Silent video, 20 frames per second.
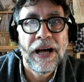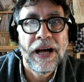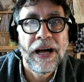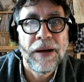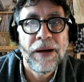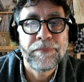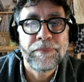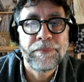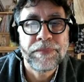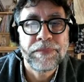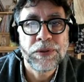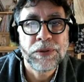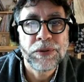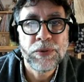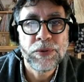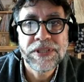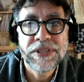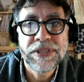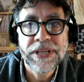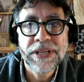So we
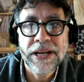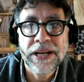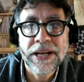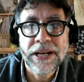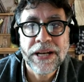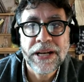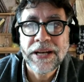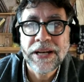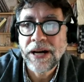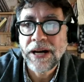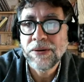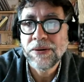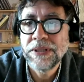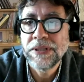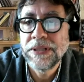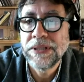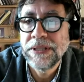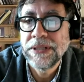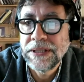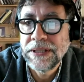start now
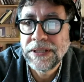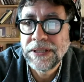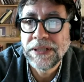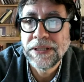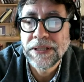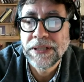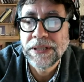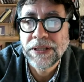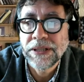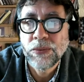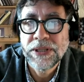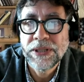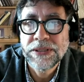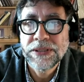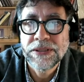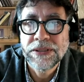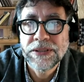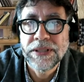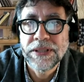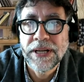the question
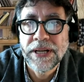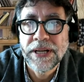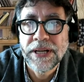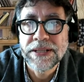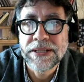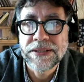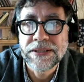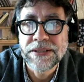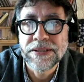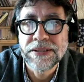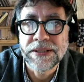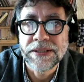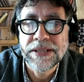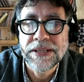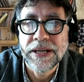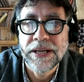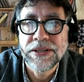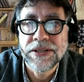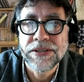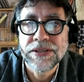and answering
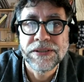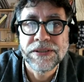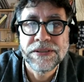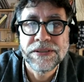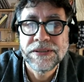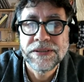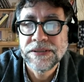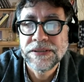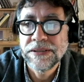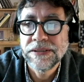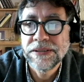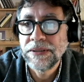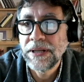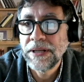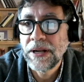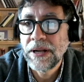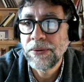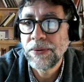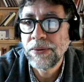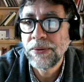session. There are
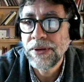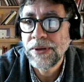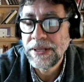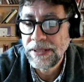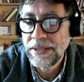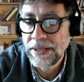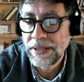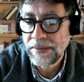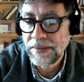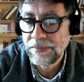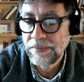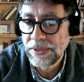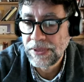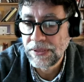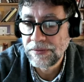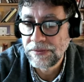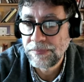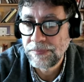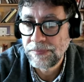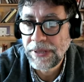already a number of
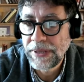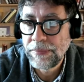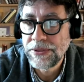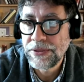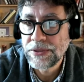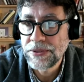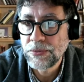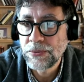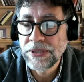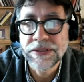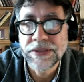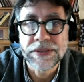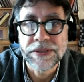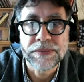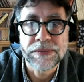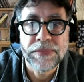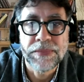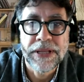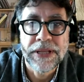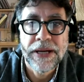published questions, but
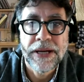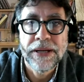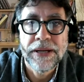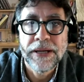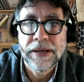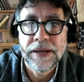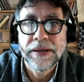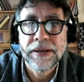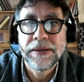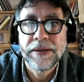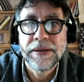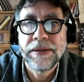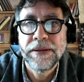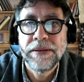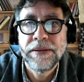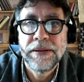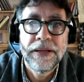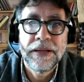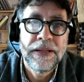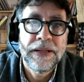I'd
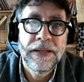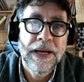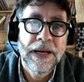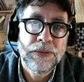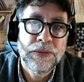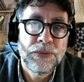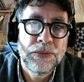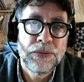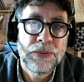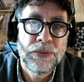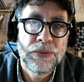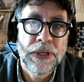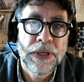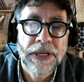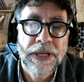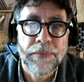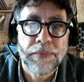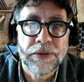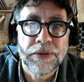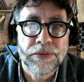like to do a couple
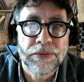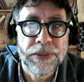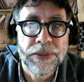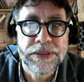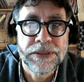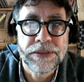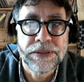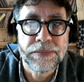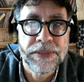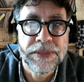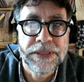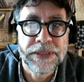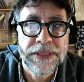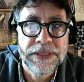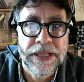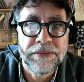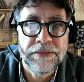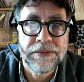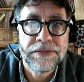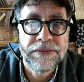of questions
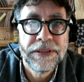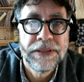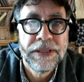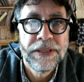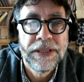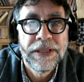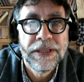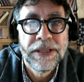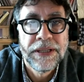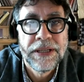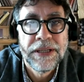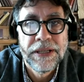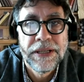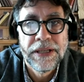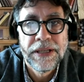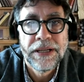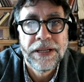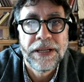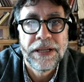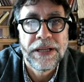myself
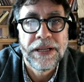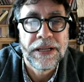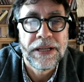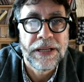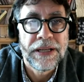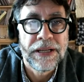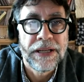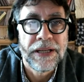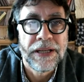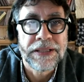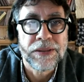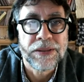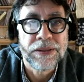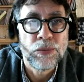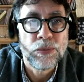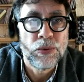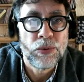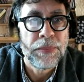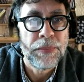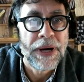as a
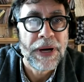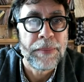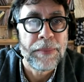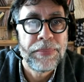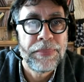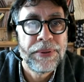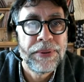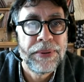warm-up.